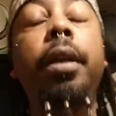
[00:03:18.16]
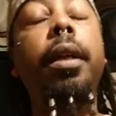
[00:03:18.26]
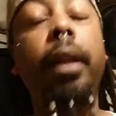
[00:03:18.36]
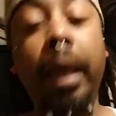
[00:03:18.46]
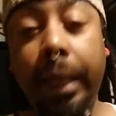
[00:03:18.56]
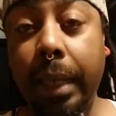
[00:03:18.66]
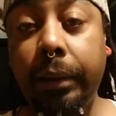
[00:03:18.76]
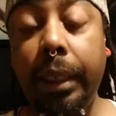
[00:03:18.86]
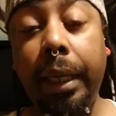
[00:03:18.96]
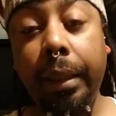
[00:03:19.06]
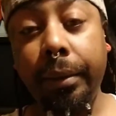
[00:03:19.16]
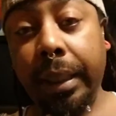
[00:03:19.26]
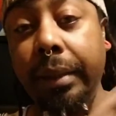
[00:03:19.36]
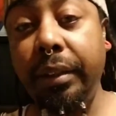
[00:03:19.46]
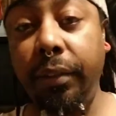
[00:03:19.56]
Like I said,
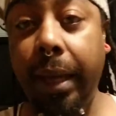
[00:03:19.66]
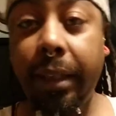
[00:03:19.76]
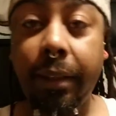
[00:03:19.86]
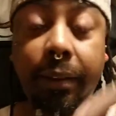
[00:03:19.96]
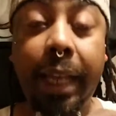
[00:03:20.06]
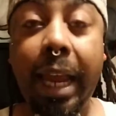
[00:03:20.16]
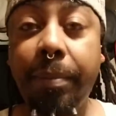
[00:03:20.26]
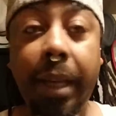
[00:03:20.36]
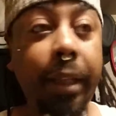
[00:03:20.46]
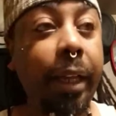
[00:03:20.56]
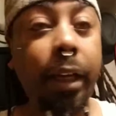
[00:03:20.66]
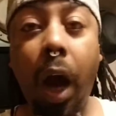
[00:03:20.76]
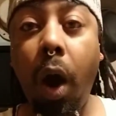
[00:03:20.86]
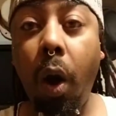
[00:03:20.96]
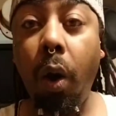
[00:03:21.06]
this nigga, the same nigga that
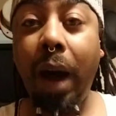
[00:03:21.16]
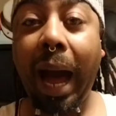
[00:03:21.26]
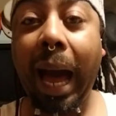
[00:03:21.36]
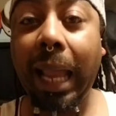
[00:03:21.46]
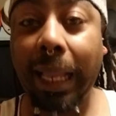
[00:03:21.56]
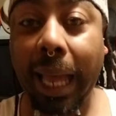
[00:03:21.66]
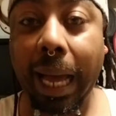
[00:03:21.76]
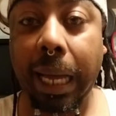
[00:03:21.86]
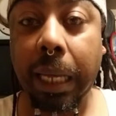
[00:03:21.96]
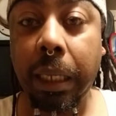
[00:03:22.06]
called Allah